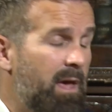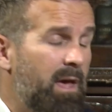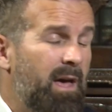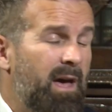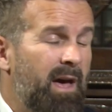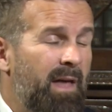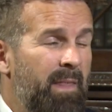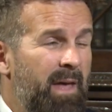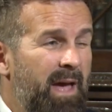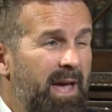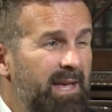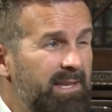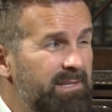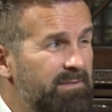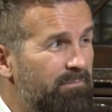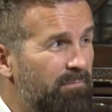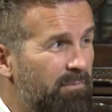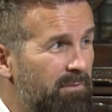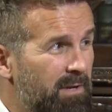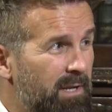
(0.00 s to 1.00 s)
And that
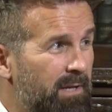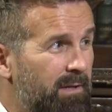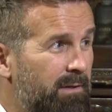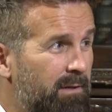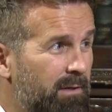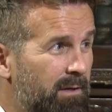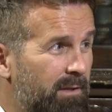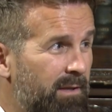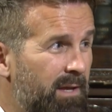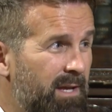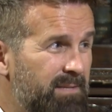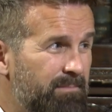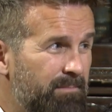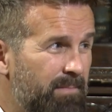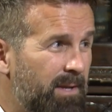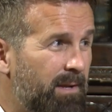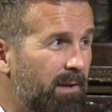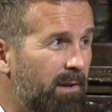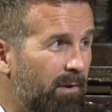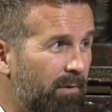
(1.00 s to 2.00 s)
hasn't really occurred. There hasn't
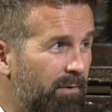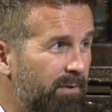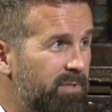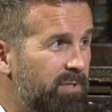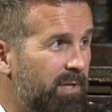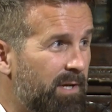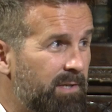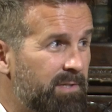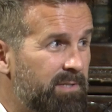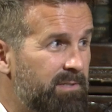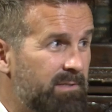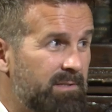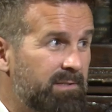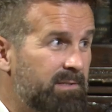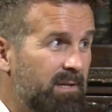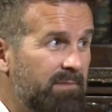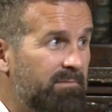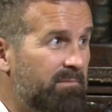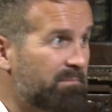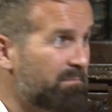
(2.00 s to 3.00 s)
been a lot of change since
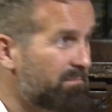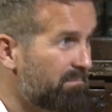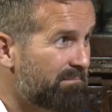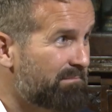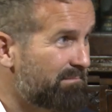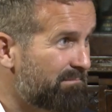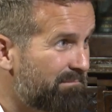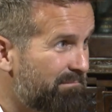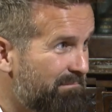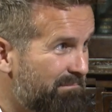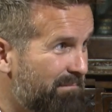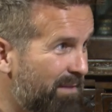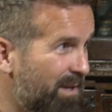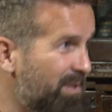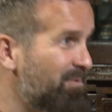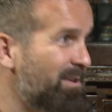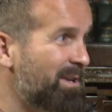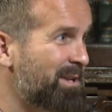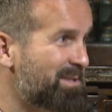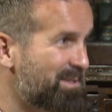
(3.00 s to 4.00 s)
even I
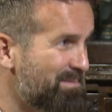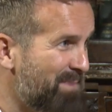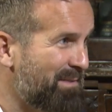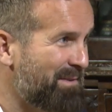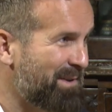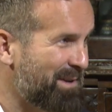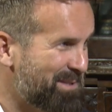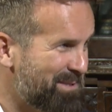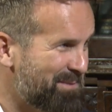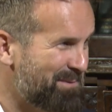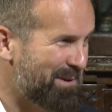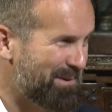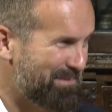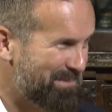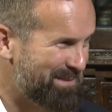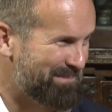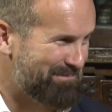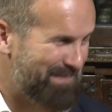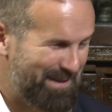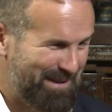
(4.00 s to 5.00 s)
traded some FX
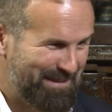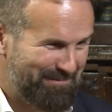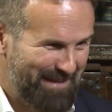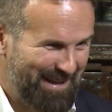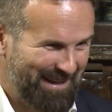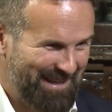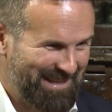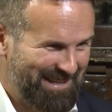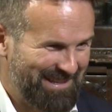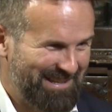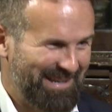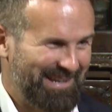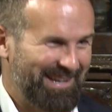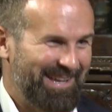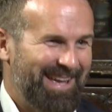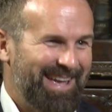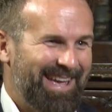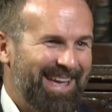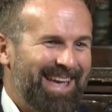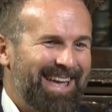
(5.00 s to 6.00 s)
swaps back in the
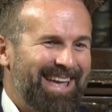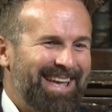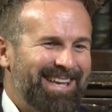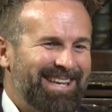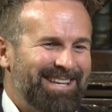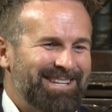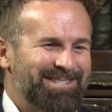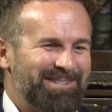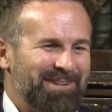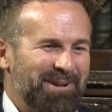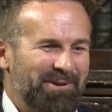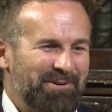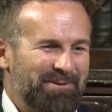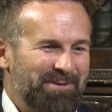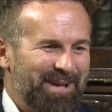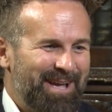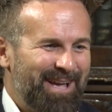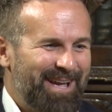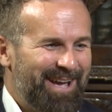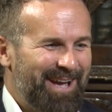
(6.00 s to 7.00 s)
day. So
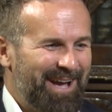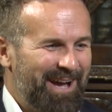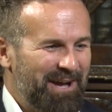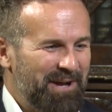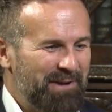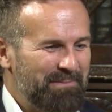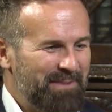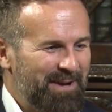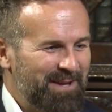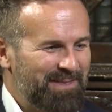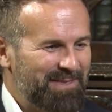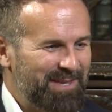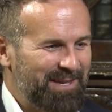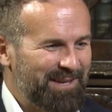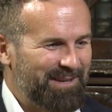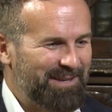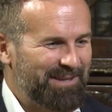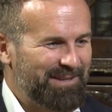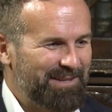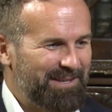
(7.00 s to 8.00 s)
I
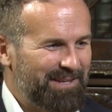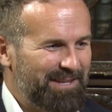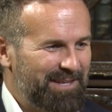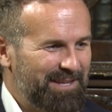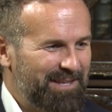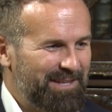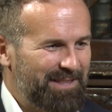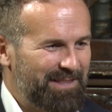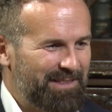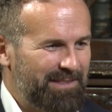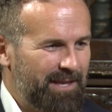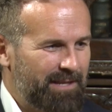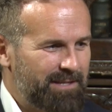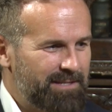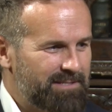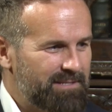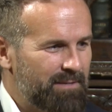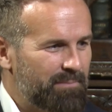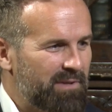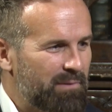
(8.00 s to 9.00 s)
think that is
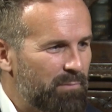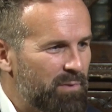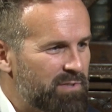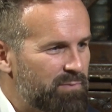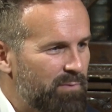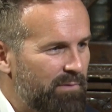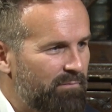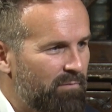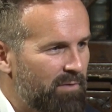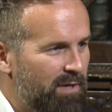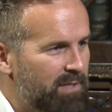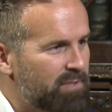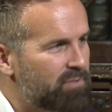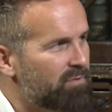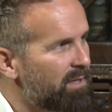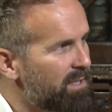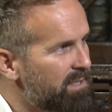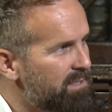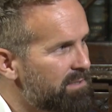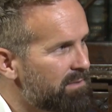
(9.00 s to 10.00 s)
something which we've really
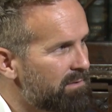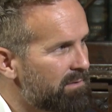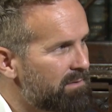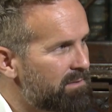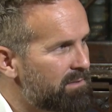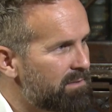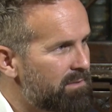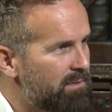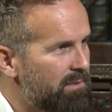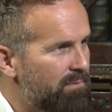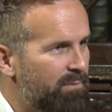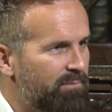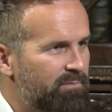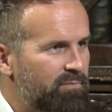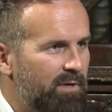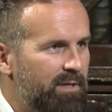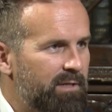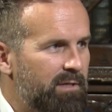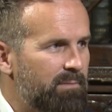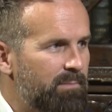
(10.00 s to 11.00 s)
tried to do. We
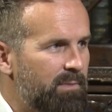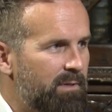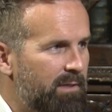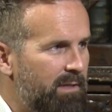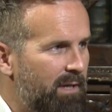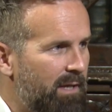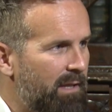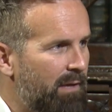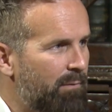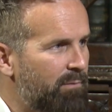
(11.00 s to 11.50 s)
try to communicate that.